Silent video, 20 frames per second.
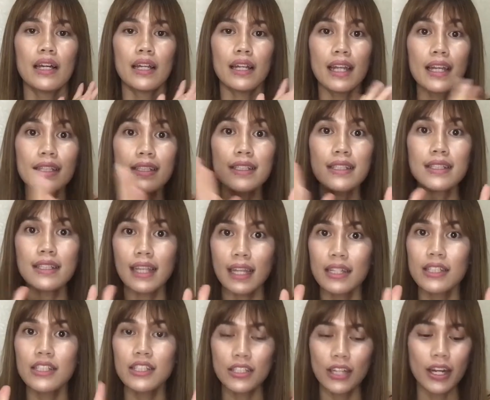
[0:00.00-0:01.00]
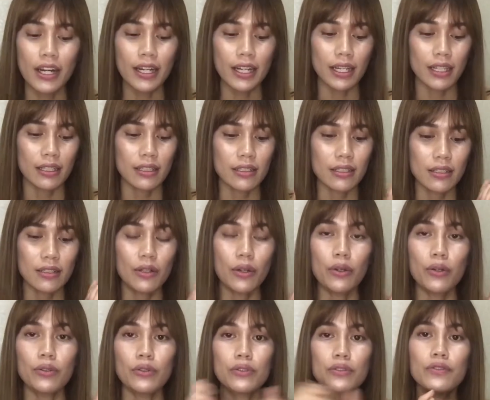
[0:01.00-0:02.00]
Let's get started.
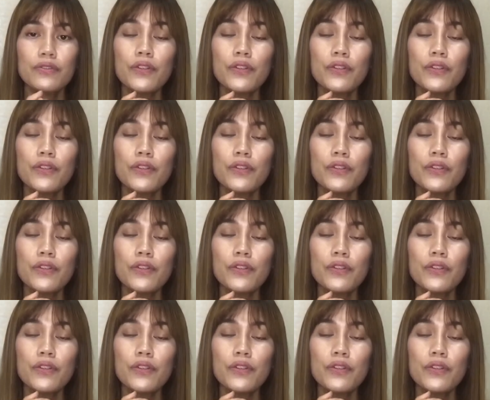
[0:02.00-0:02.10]
So,